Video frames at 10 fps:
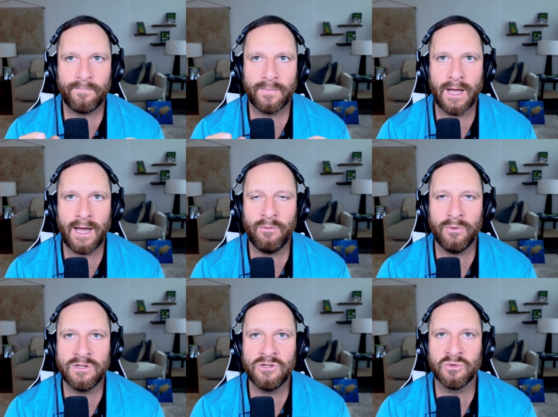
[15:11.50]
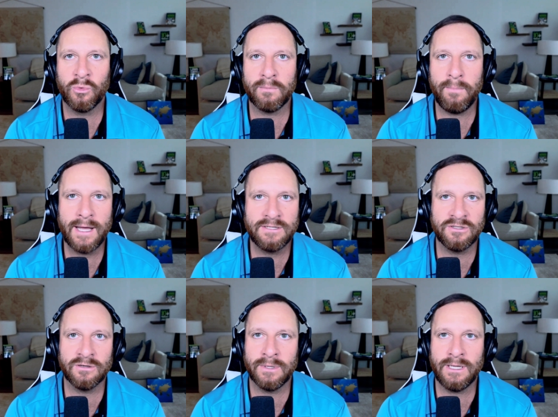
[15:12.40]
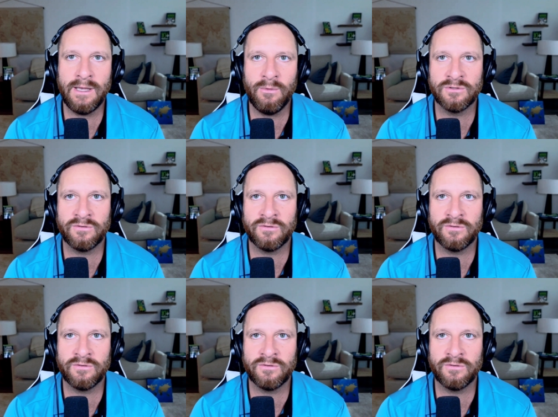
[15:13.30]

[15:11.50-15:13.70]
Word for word: i don't want to use the word pester but he was